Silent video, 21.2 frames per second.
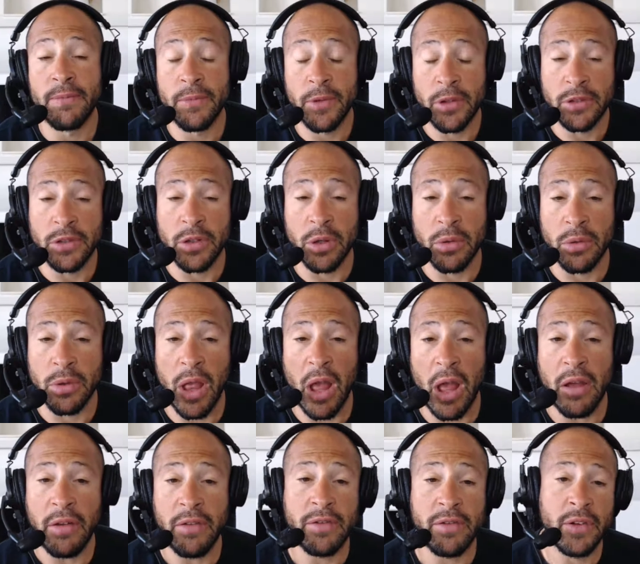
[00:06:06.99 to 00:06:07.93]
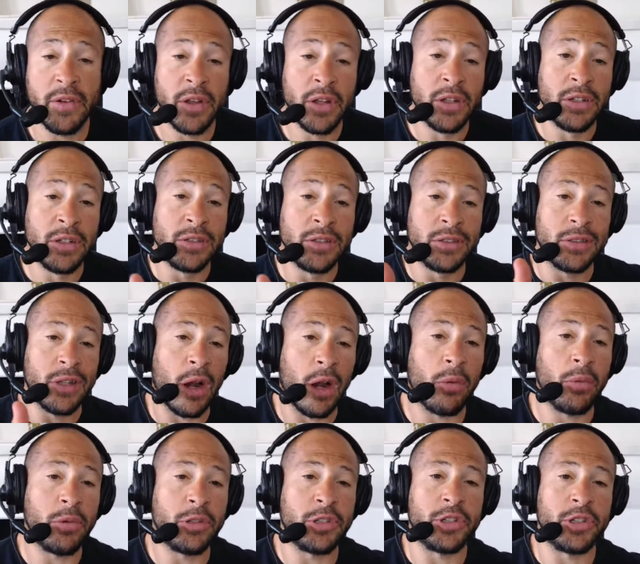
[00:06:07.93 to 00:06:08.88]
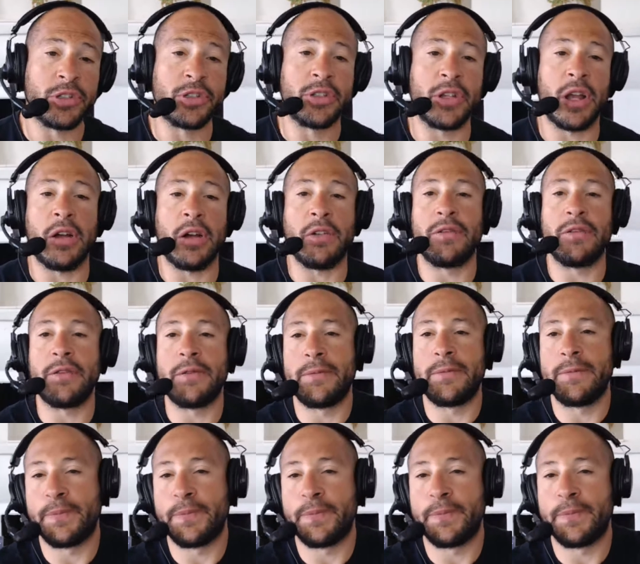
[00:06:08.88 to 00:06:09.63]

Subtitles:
So love, start with yourself.